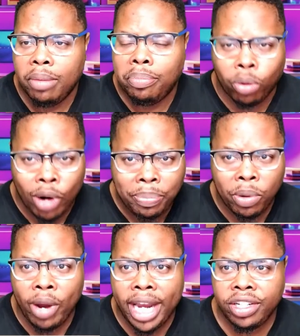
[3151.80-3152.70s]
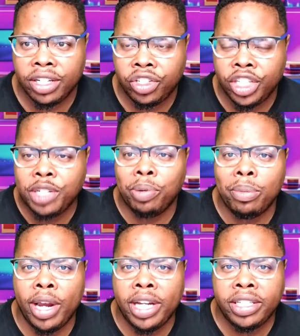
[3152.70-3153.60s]
Preparation. She's
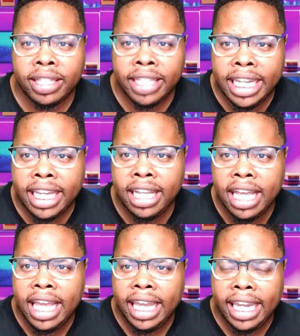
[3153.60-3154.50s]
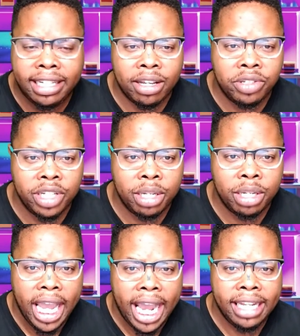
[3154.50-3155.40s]
preparation. Then he tells him,
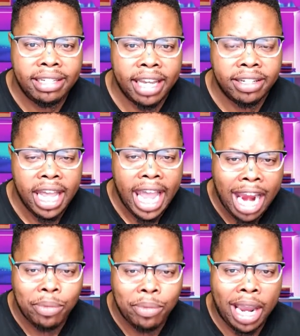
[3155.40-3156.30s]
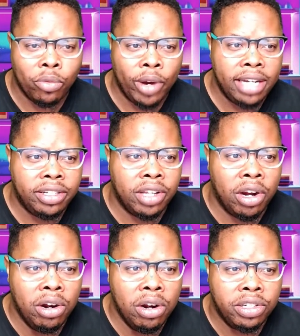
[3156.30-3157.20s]
and he says, Abraham ran to the
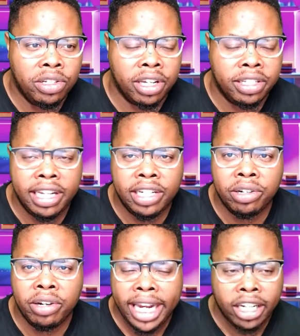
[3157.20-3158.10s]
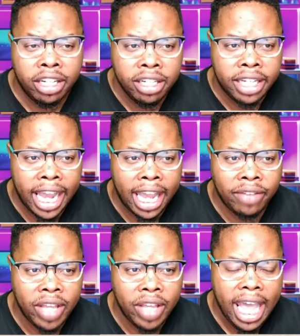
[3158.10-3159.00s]
herd, took a tender and good calf,
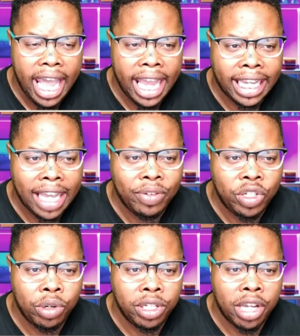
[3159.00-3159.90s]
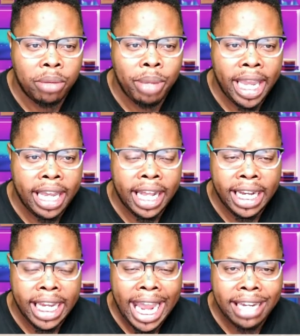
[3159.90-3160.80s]
and gave it to a young man, and
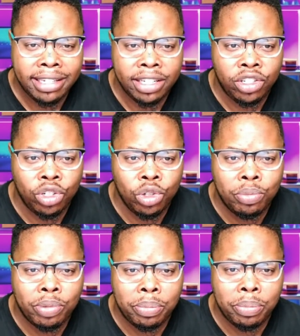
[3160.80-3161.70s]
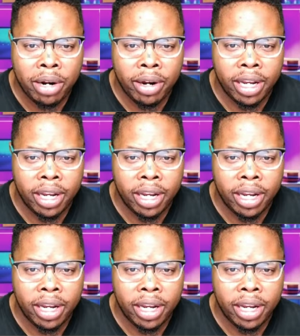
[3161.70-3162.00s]
he hastened to prepare it.